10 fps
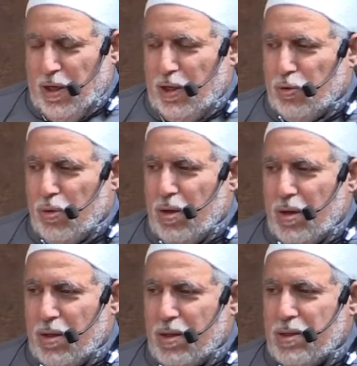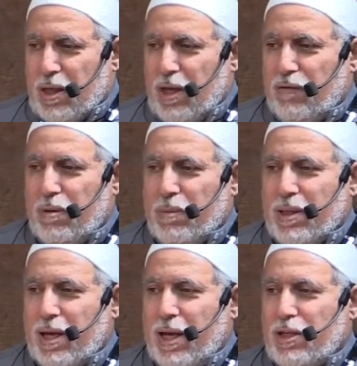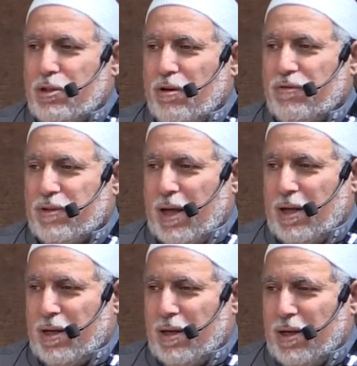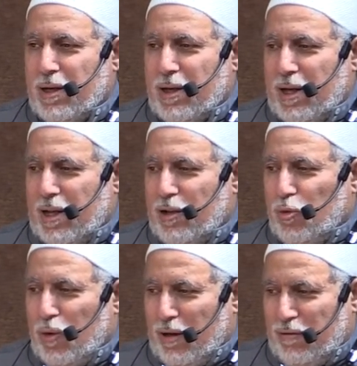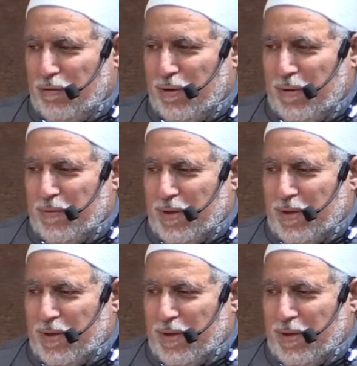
need to learn this even by the age of 10 and 12